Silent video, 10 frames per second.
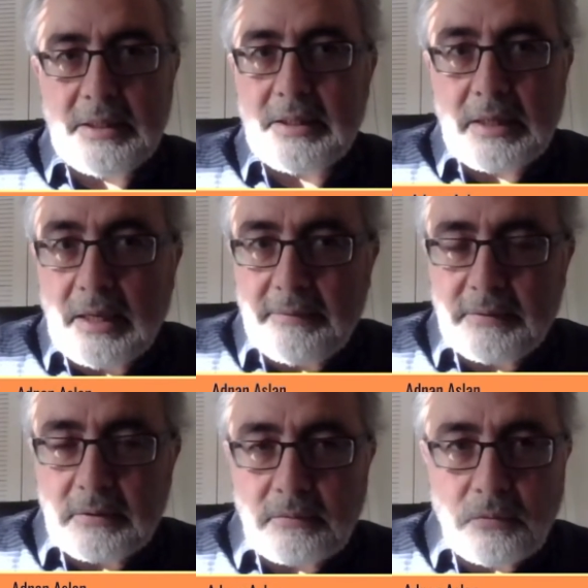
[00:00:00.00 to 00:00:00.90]

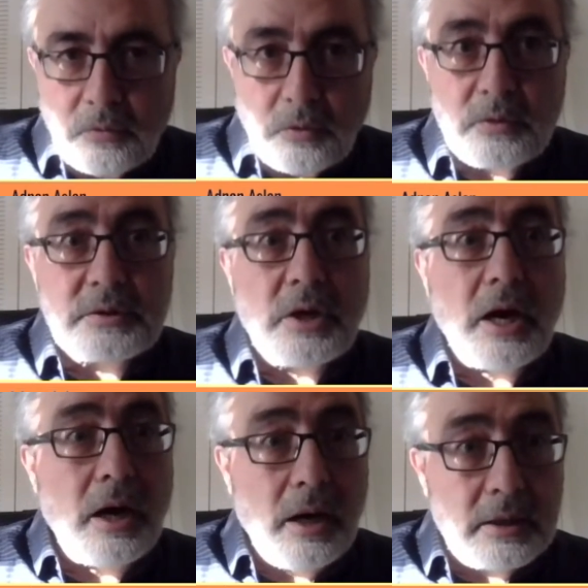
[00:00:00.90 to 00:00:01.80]
irrelevant for
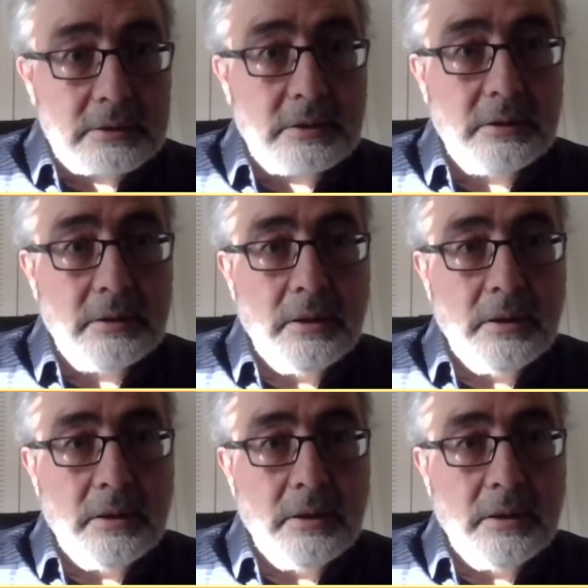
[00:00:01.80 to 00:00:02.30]
art,